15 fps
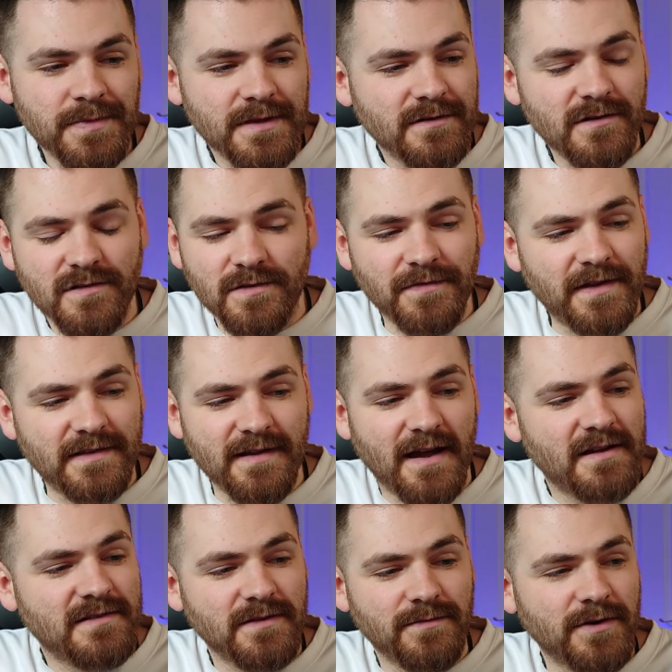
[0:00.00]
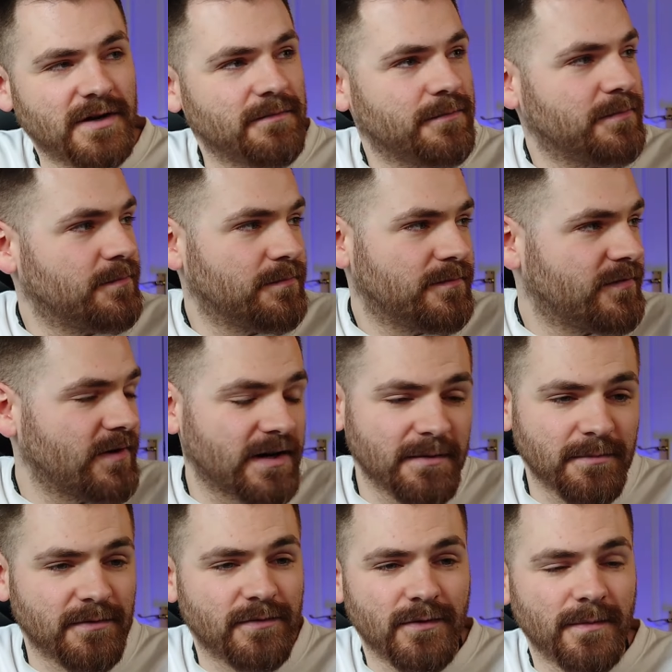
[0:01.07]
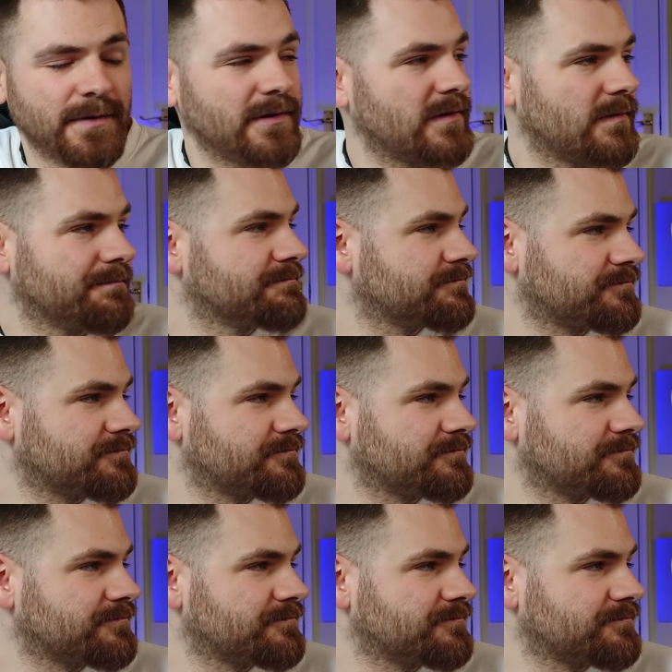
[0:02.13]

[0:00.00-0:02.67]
Just a fantastic freaking freaking performance.